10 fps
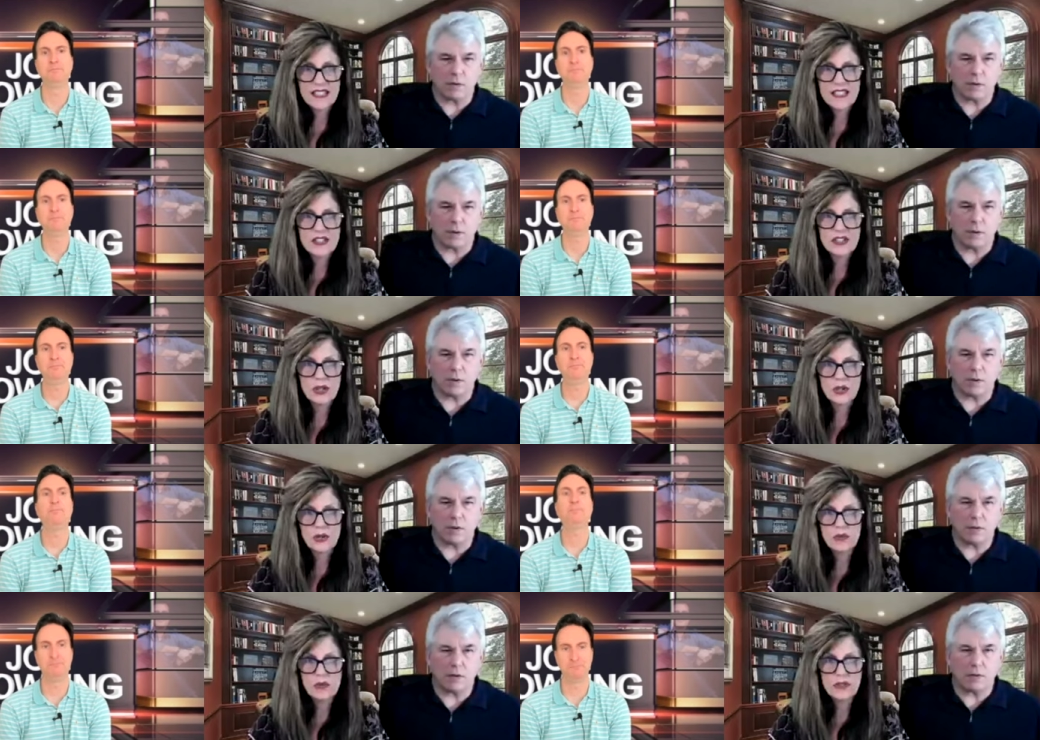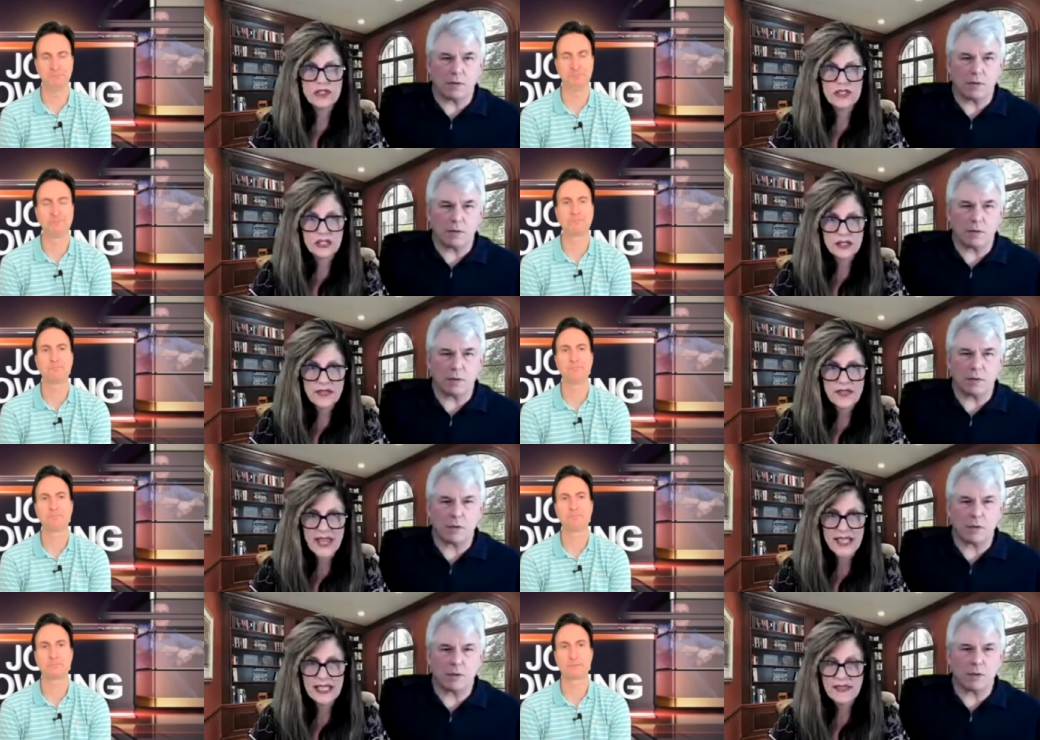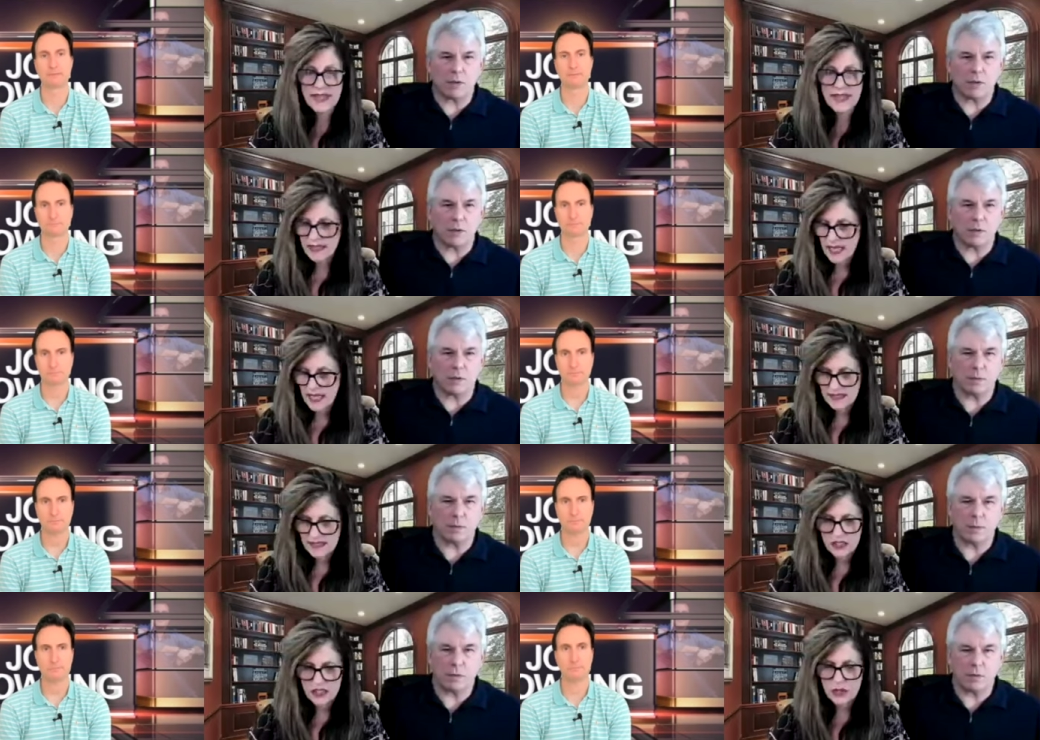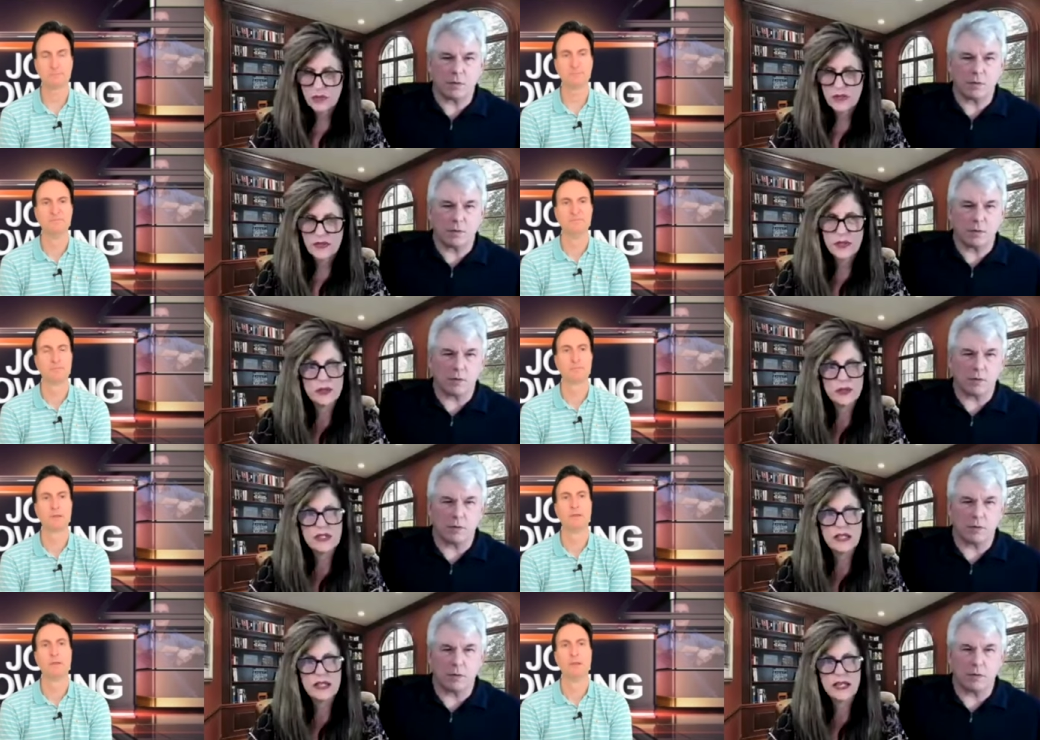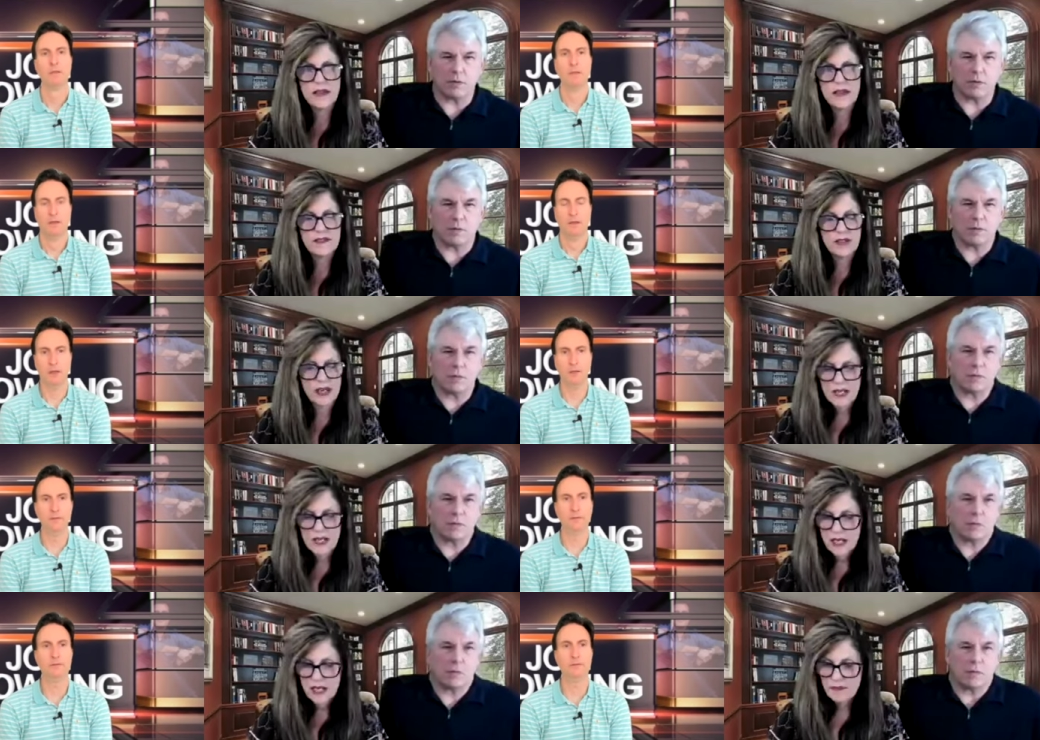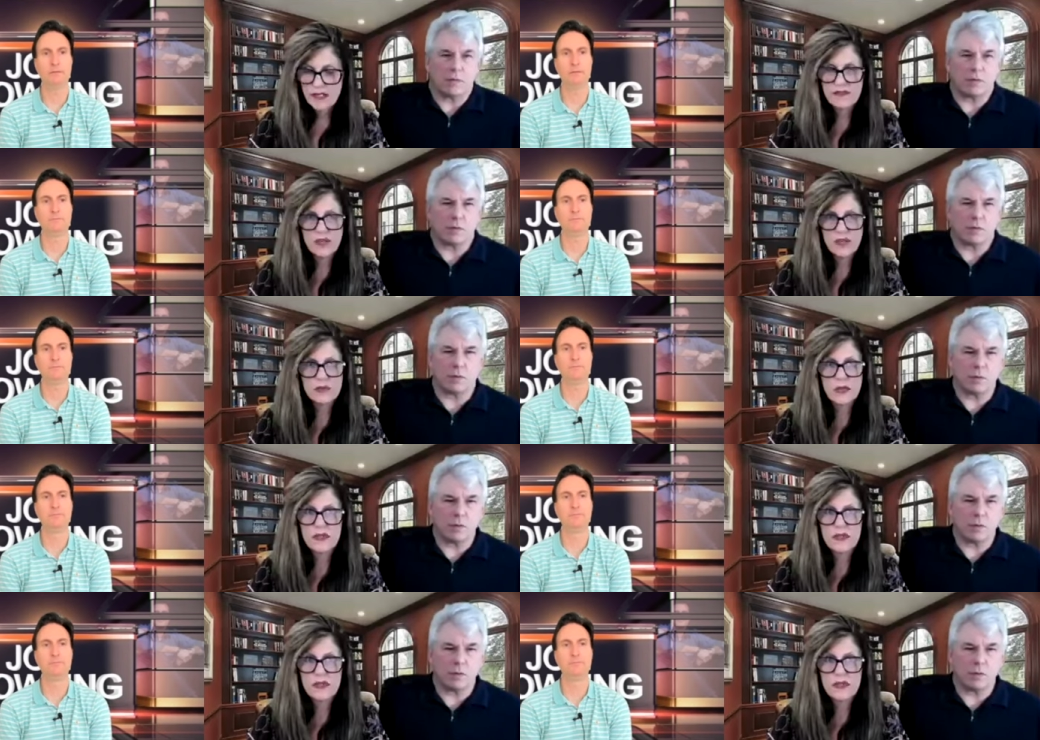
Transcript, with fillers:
Speaker 1: So we're still in that, and that has to deal with those that have uh, been involved with